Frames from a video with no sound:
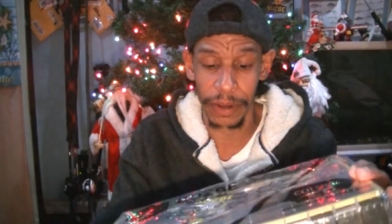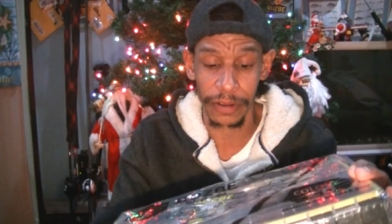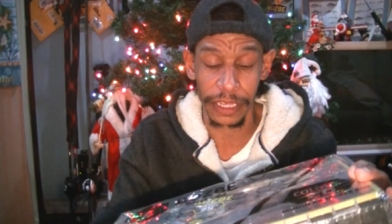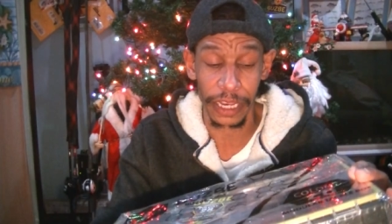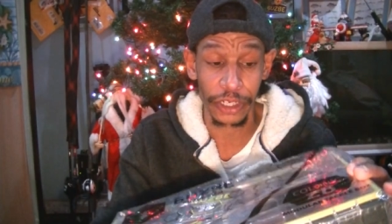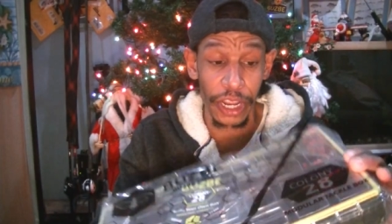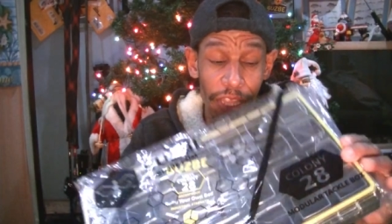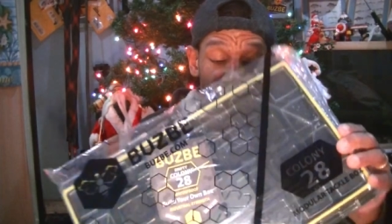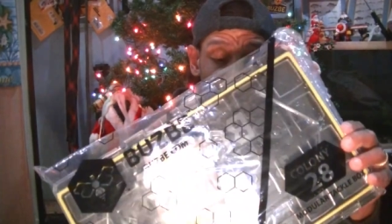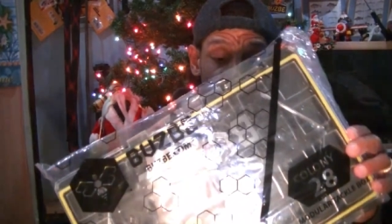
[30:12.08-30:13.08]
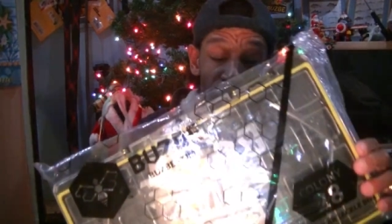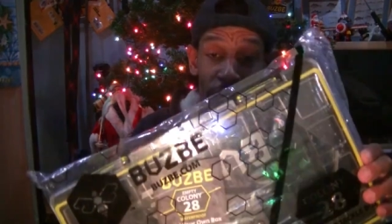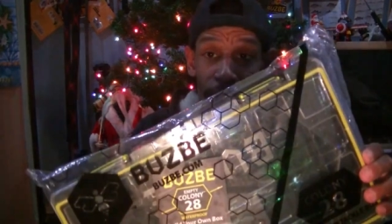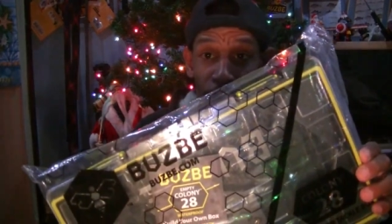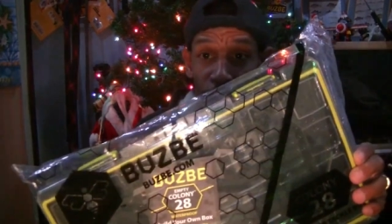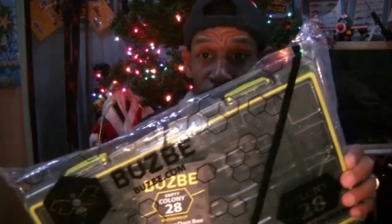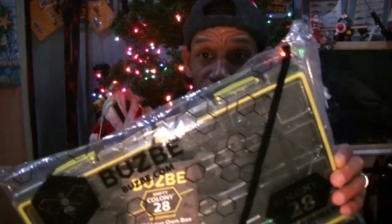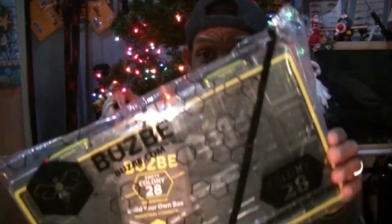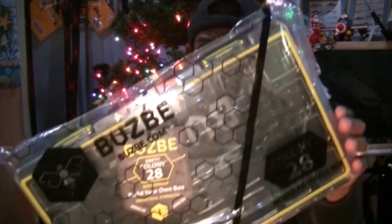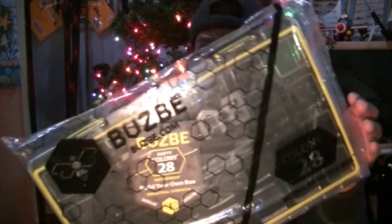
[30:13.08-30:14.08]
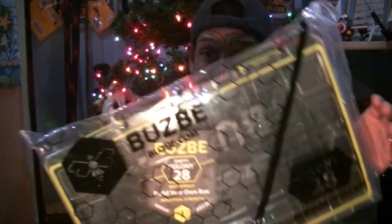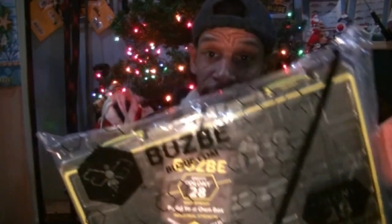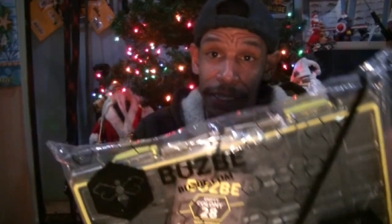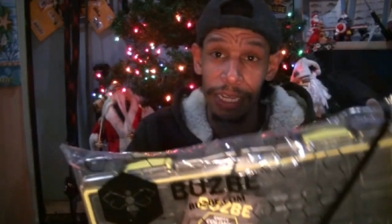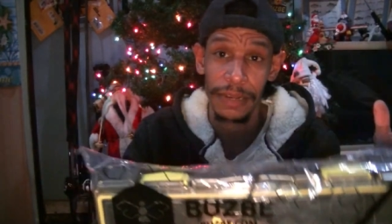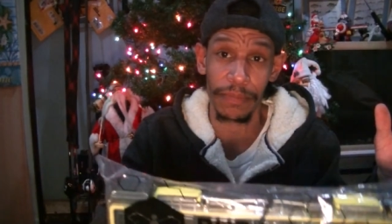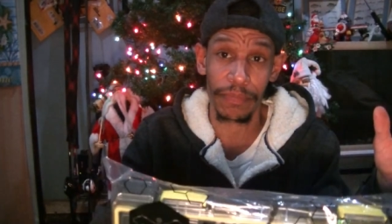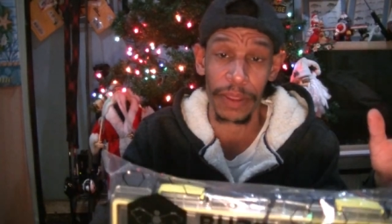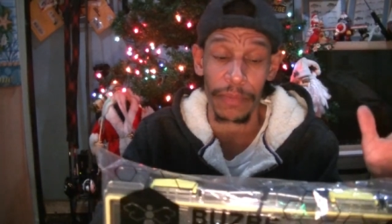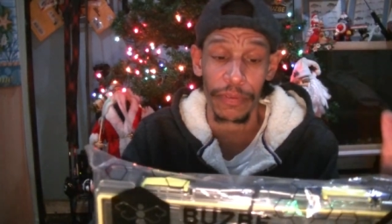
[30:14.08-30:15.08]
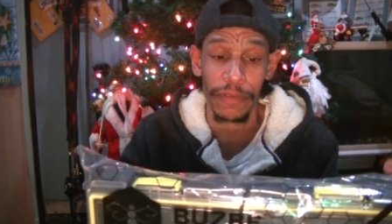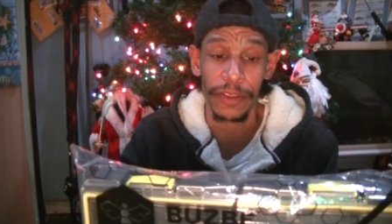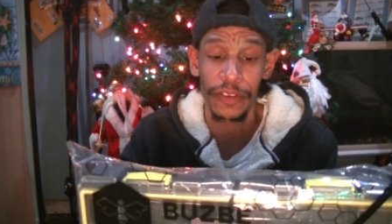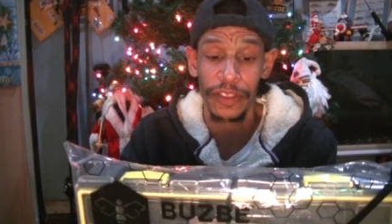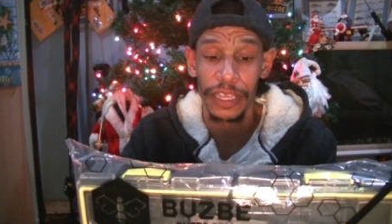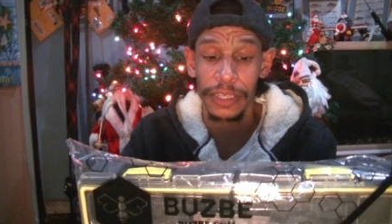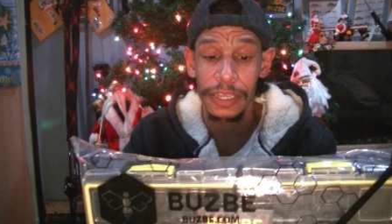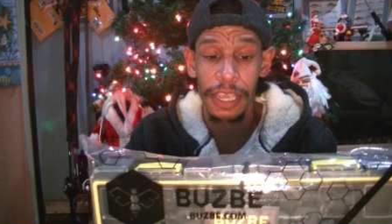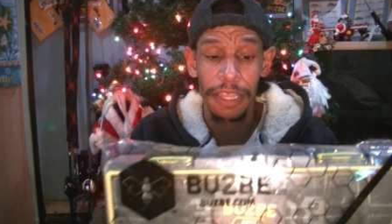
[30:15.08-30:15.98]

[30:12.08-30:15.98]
better than the Edge. They're right on par between, like I said in previous things,